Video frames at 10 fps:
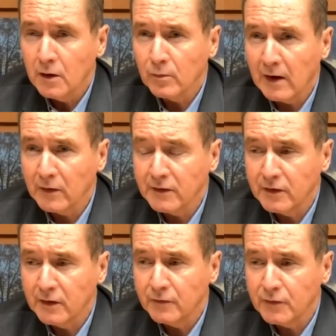
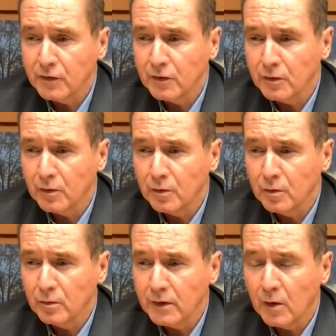relative
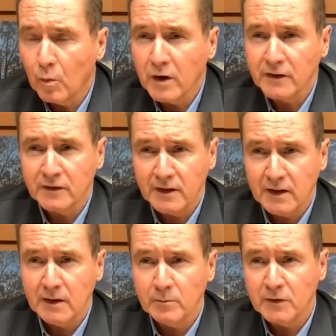to, what is
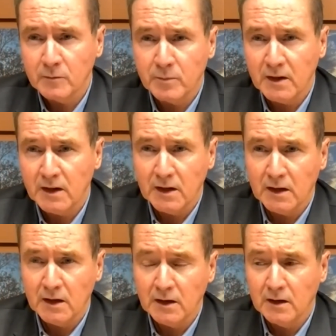deemed to
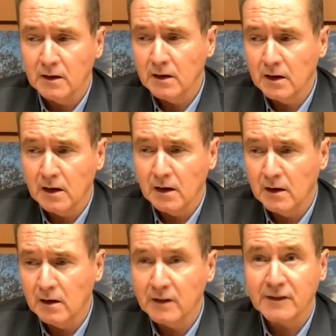be
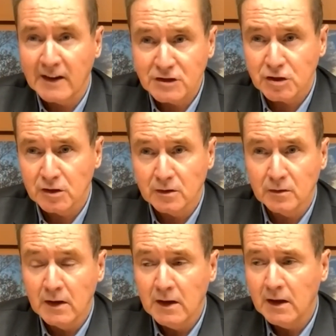
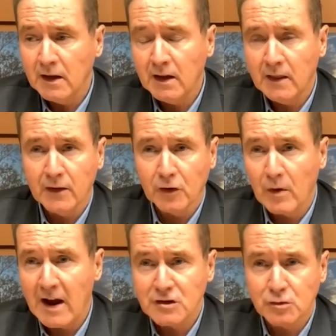essential in the
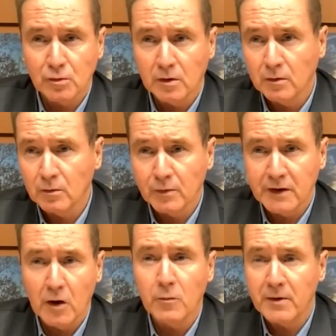gradual
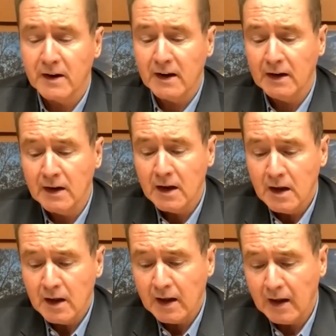reopening.
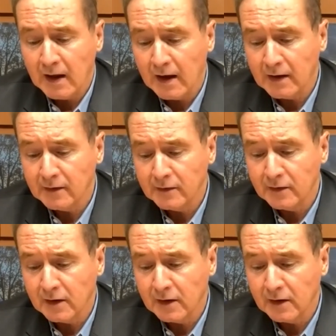And